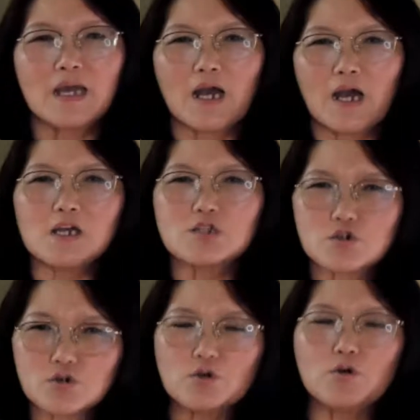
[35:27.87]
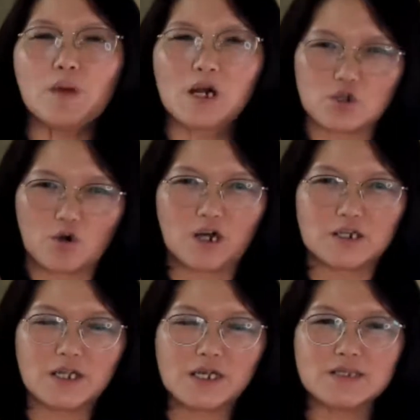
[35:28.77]
a true martial
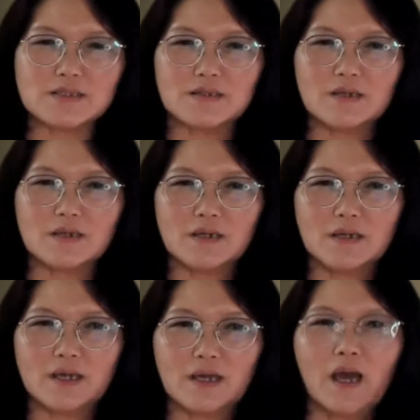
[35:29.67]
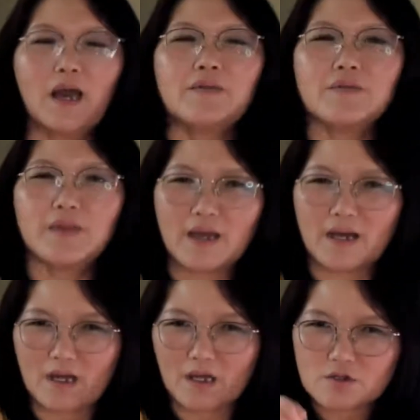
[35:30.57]
artist, they are
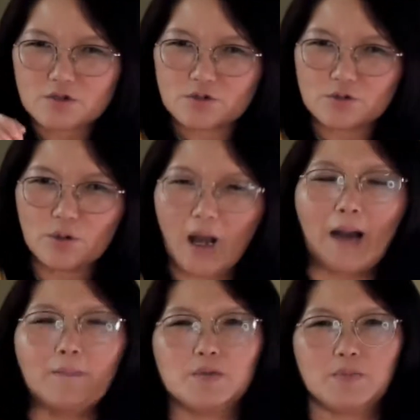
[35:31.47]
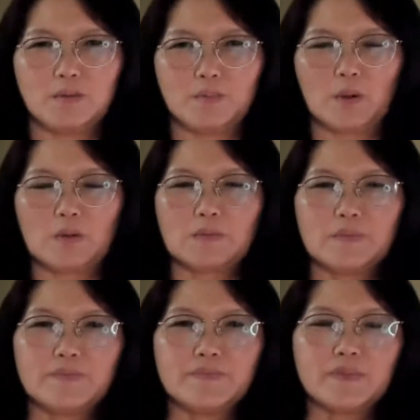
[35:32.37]
true humble people.
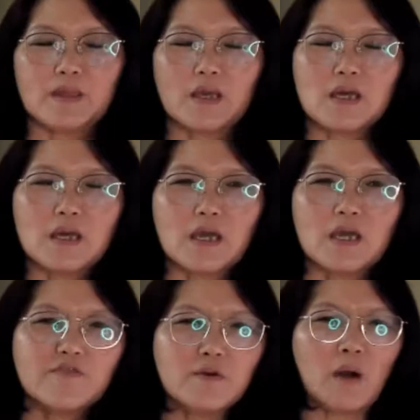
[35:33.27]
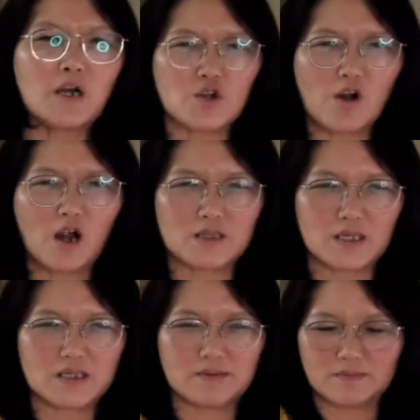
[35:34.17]
If a martial
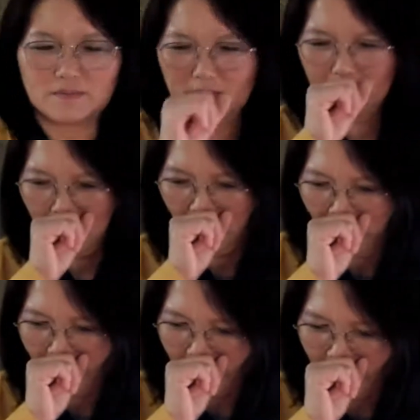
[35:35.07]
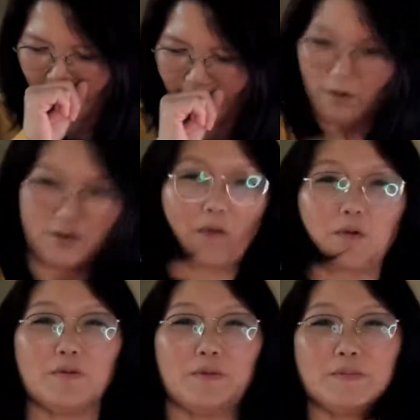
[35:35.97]
artist or
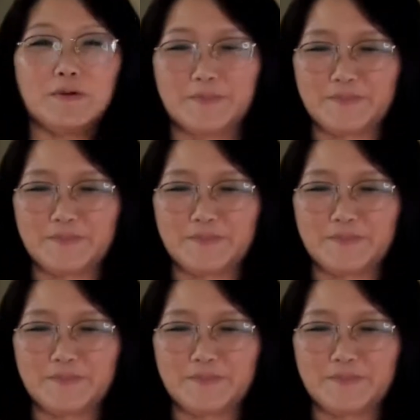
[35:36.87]
Taekwondo people,